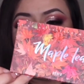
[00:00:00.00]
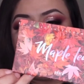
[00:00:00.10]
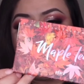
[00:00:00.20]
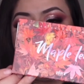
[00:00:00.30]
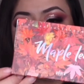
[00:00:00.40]

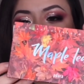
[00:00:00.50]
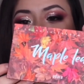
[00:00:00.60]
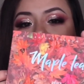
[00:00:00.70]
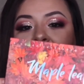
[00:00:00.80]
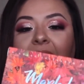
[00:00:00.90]

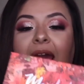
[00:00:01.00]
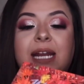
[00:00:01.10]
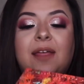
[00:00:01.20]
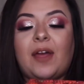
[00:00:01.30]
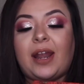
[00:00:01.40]
palette and
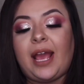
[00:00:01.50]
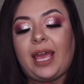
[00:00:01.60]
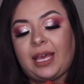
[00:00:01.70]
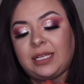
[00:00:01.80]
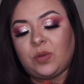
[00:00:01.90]
Adara
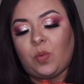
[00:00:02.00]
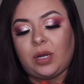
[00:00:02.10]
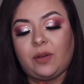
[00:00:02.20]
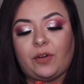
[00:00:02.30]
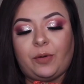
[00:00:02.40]
is
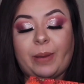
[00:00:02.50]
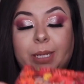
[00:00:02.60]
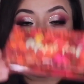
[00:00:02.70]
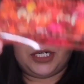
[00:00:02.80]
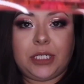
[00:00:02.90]
one of our
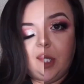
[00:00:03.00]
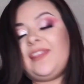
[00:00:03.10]
vendors.